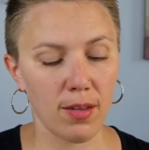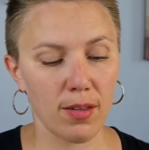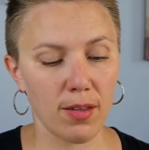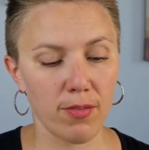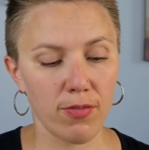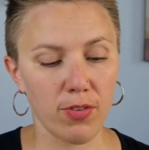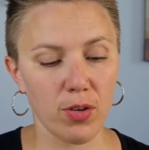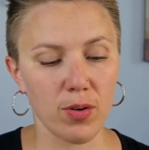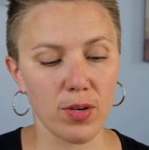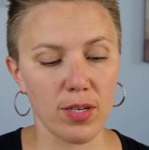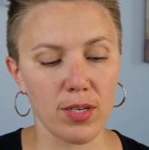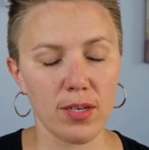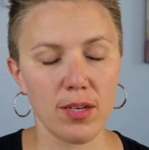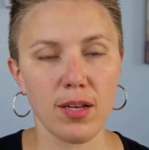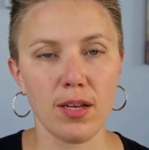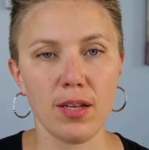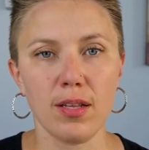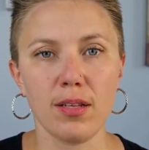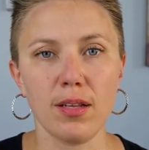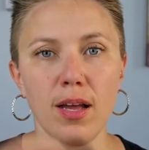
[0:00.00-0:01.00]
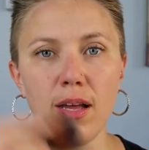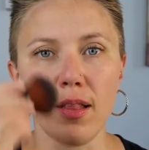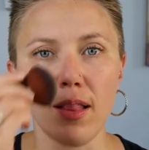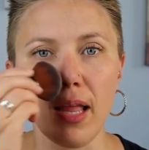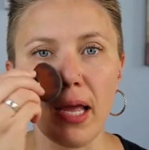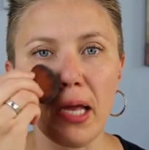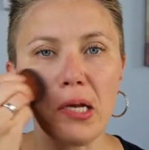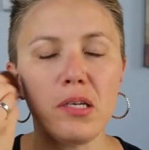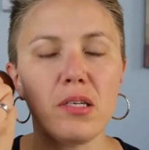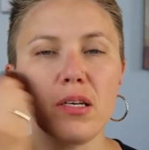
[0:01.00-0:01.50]
give you a
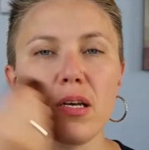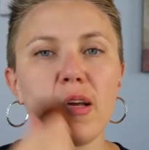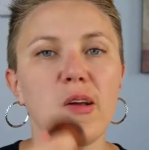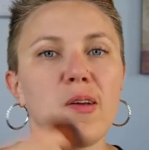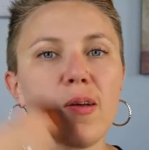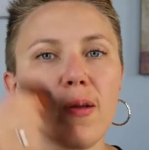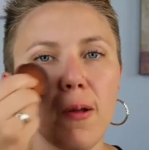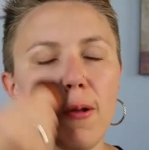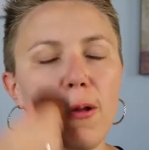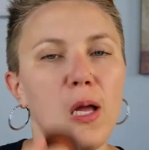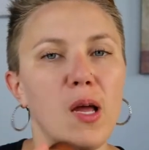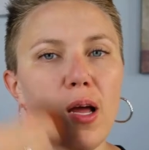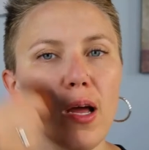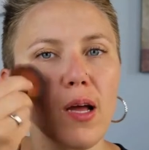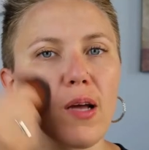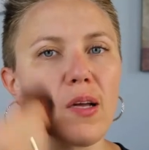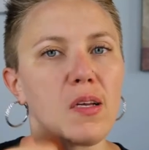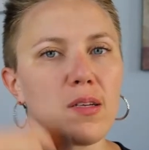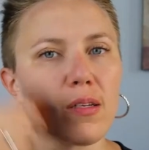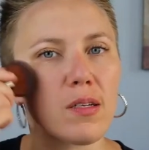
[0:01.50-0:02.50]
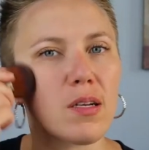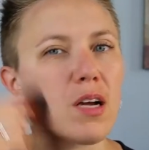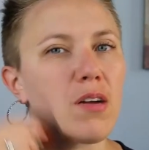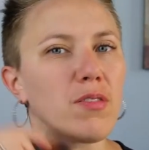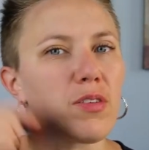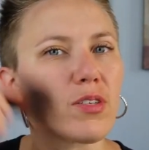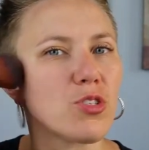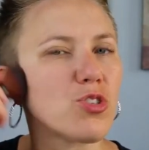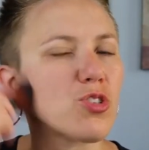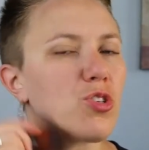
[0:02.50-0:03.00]
light
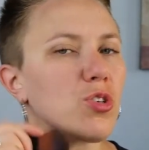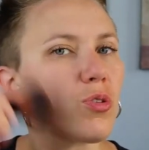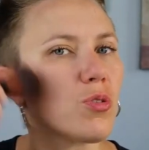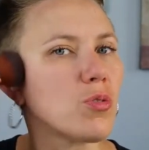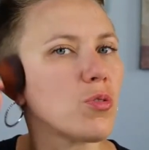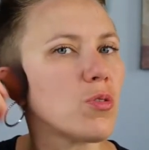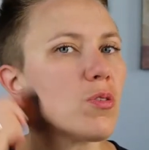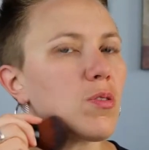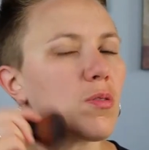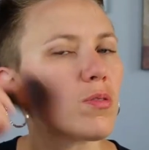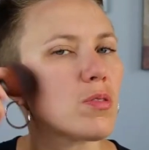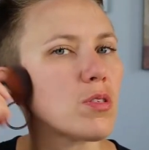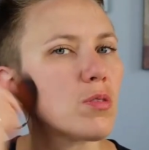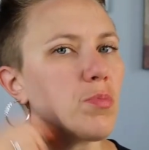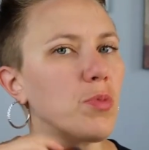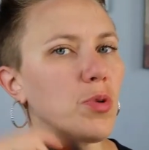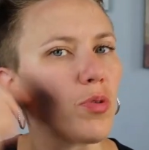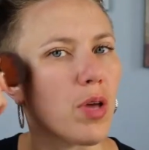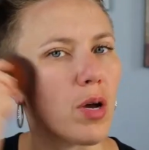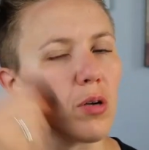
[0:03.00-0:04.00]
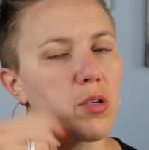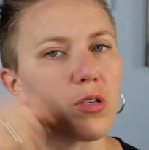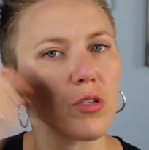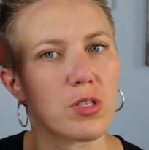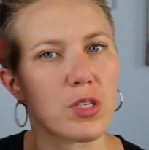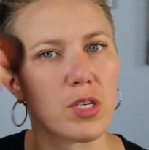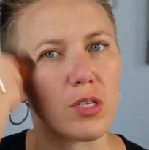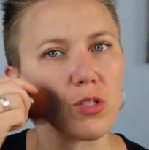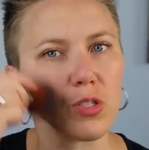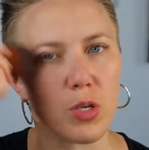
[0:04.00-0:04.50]
coverage to smooth out your
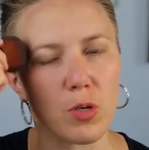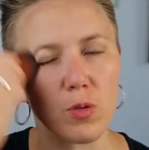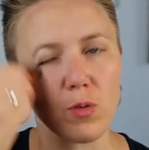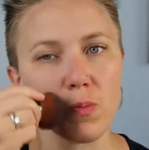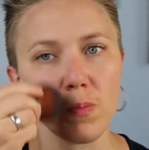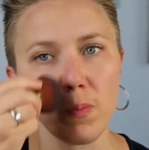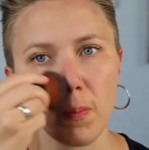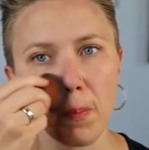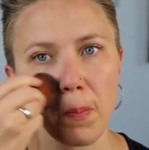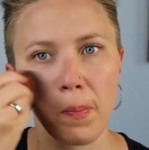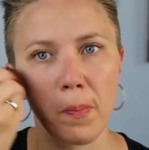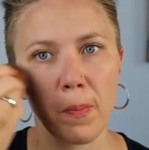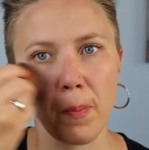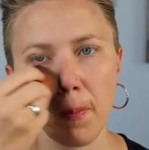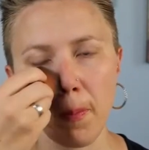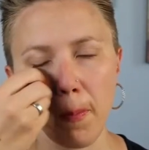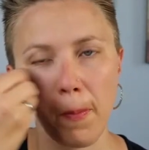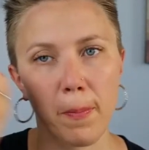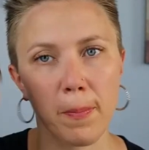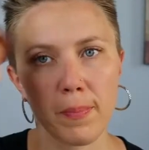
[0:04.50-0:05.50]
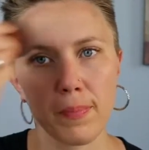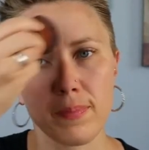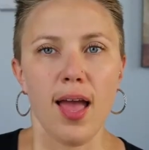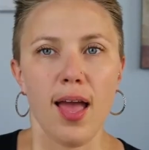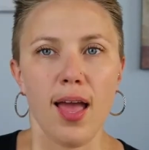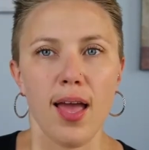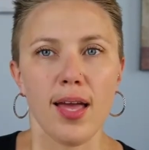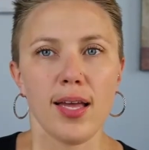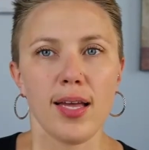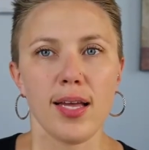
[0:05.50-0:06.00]
skin tone.
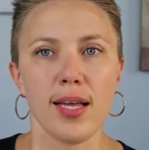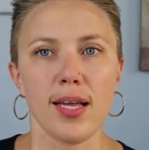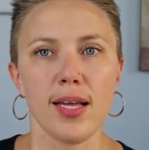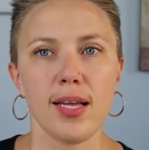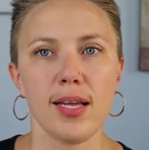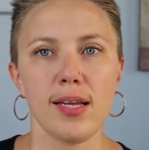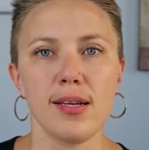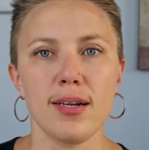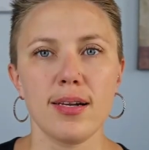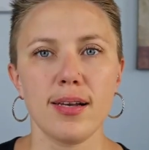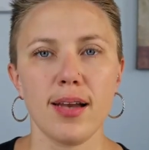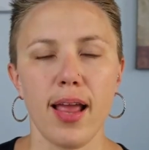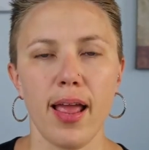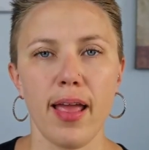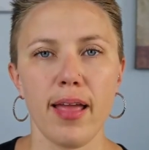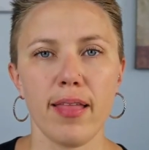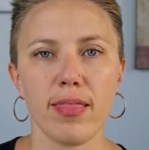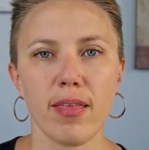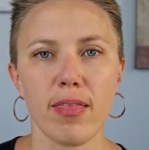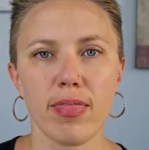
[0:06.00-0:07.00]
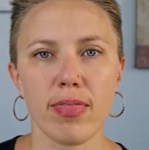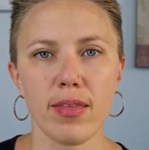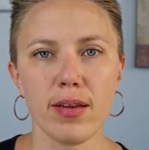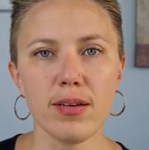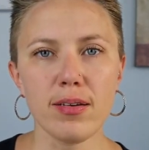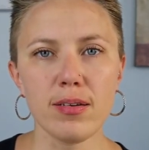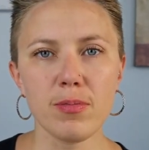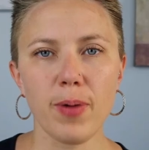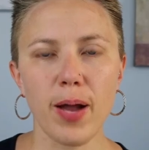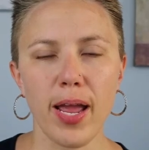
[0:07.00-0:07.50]
And the
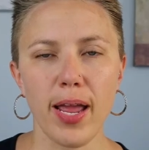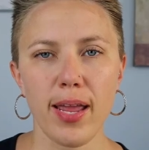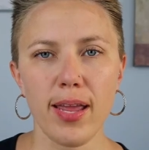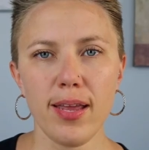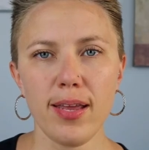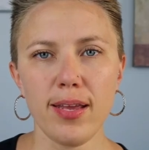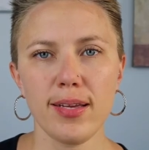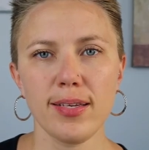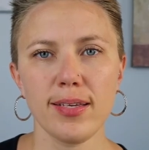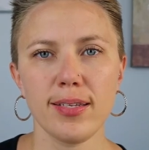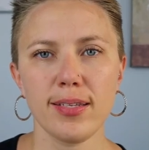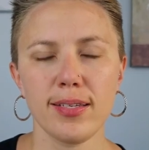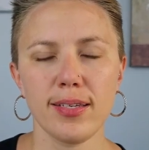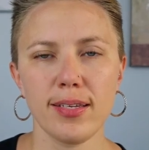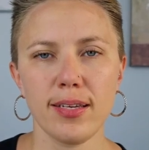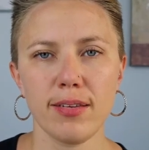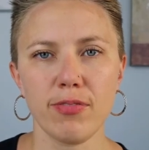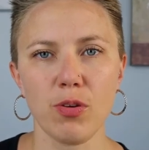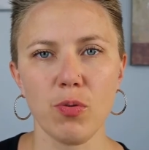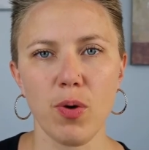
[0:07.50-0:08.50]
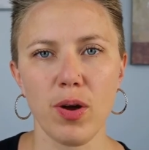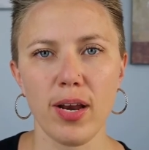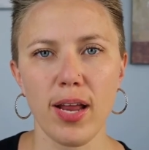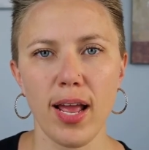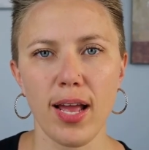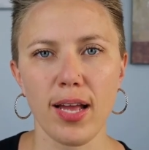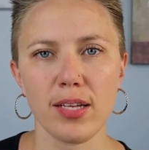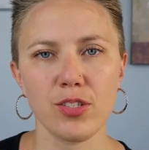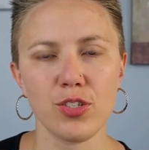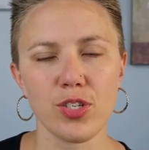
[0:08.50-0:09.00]
third way, if you want to
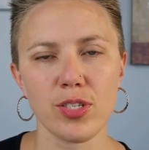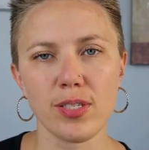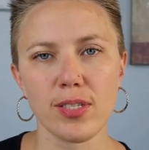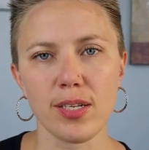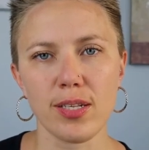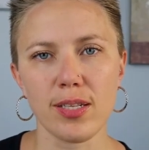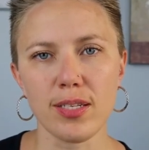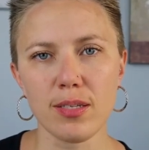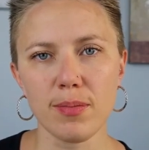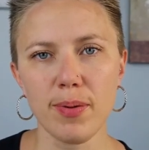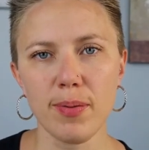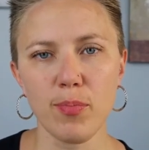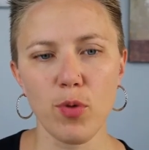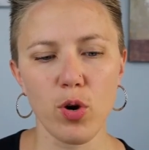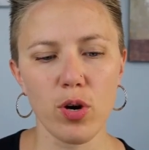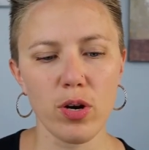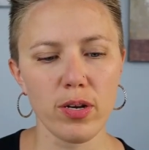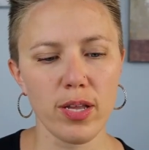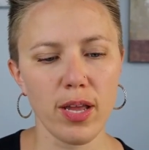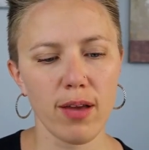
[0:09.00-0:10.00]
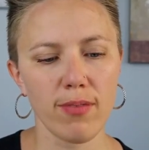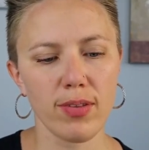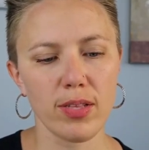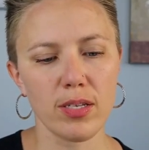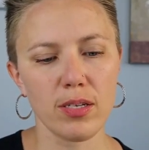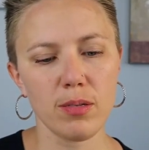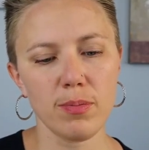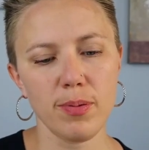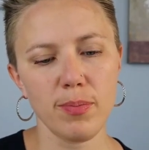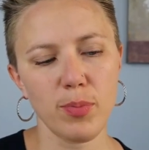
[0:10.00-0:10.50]
add just a little bit more and you have a
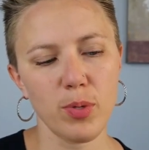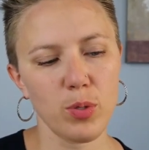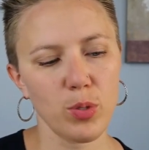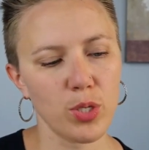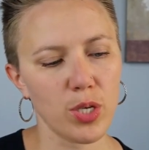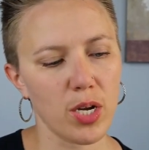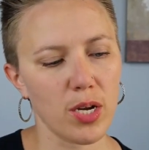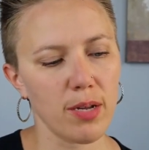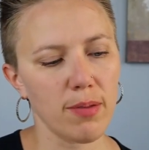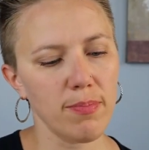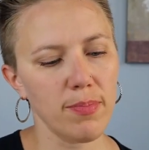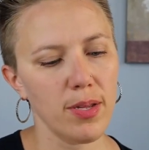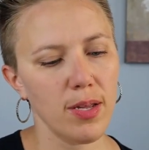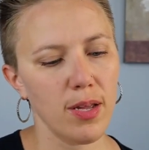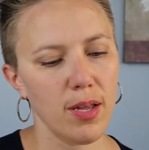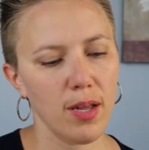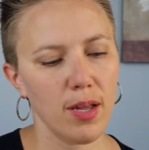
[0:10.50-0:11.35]
little bit more time,